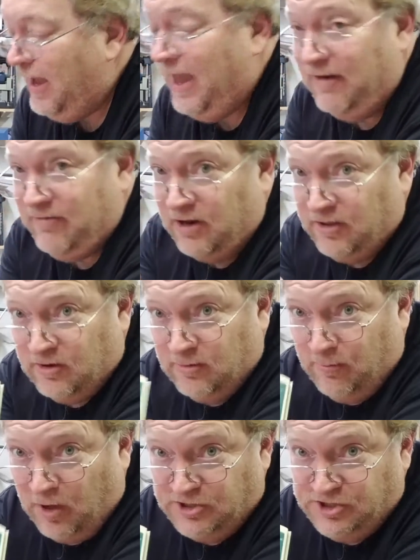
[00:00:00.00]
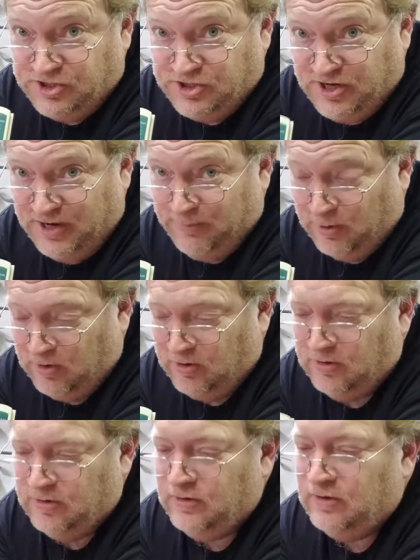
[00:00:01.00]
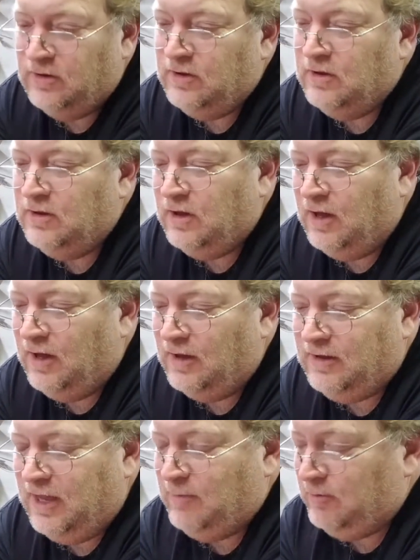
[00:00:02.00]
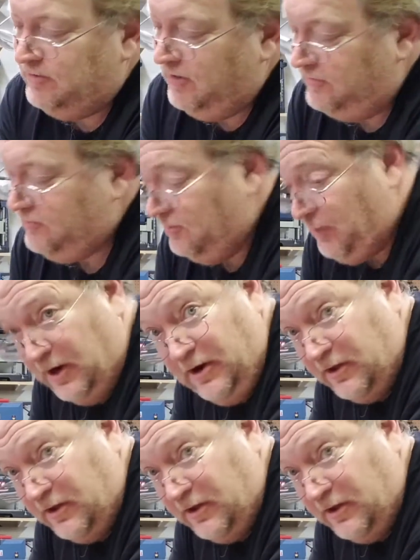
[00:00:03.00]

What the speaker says: have another much cheaper cable tester, but it